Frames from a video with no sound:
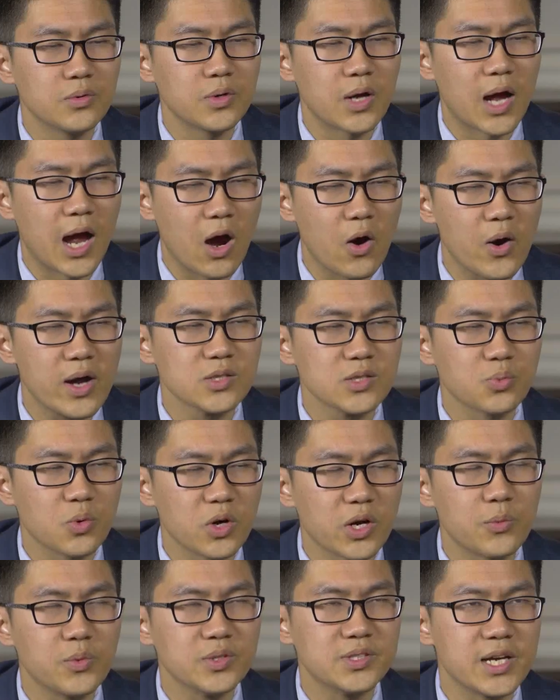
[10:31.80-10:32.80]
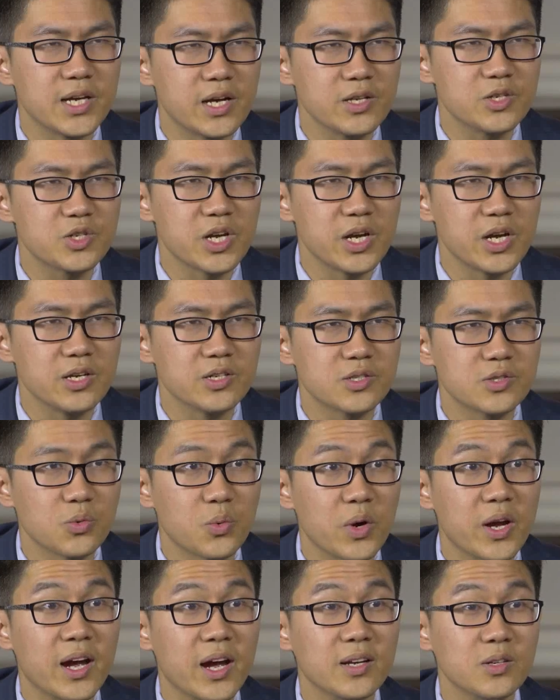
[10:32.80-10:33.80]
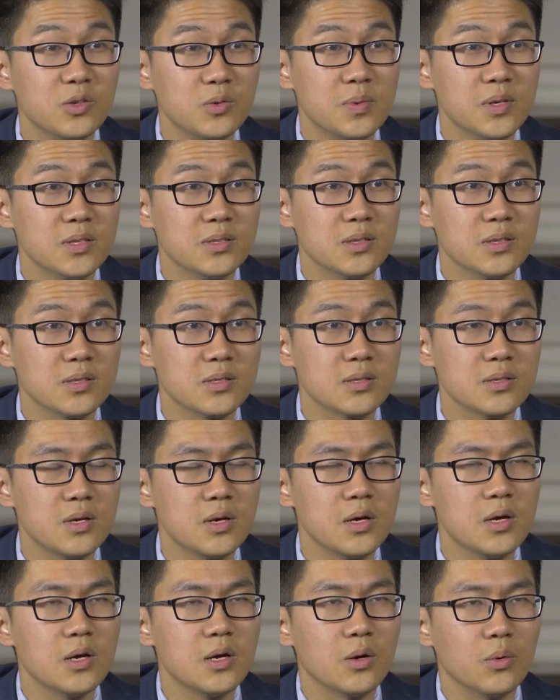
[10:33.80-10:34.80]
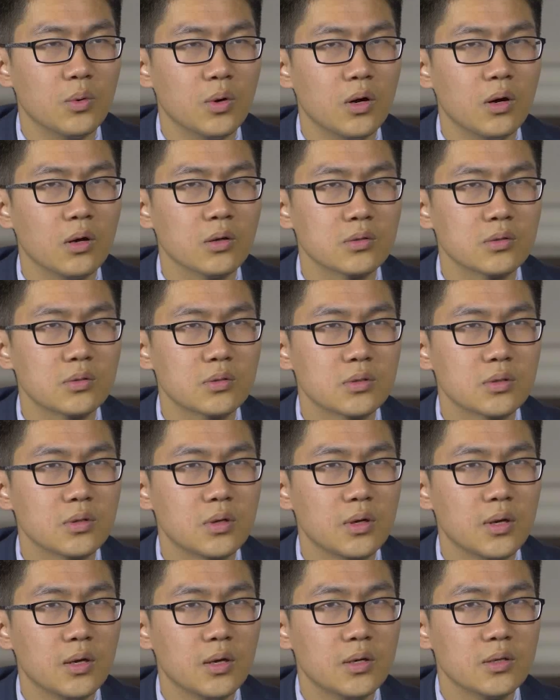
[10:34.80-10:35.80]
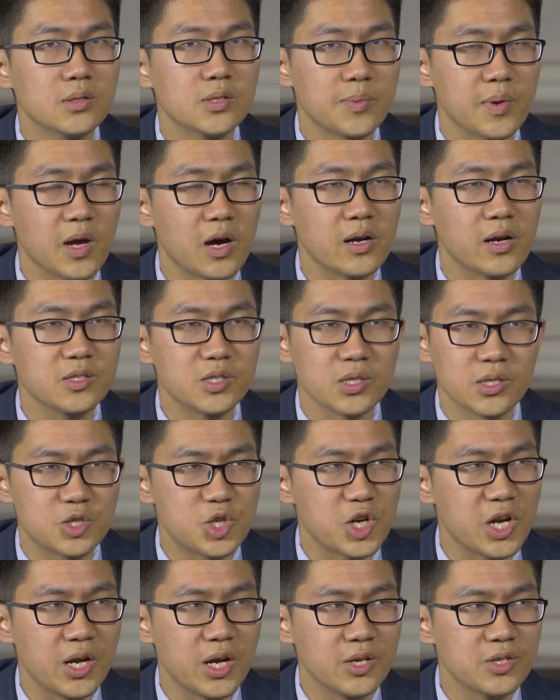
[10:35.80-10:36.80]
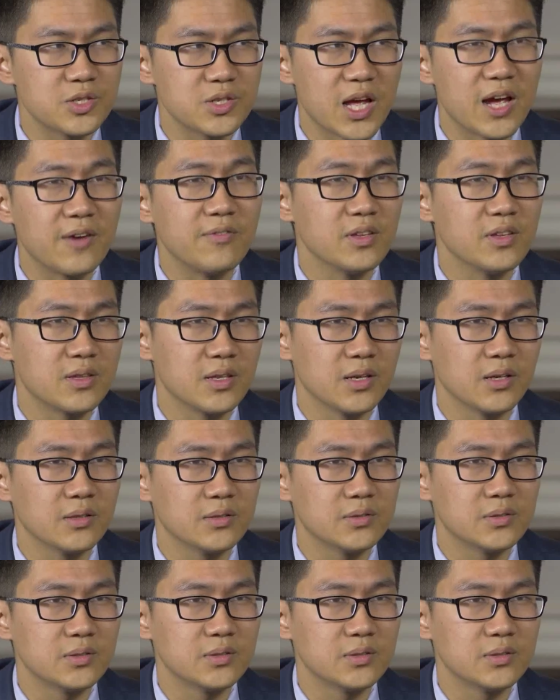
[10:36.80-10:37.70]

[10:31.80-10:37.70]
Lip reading: How has working with Dan changed the way I do business? Well, to be honest, it changed everything.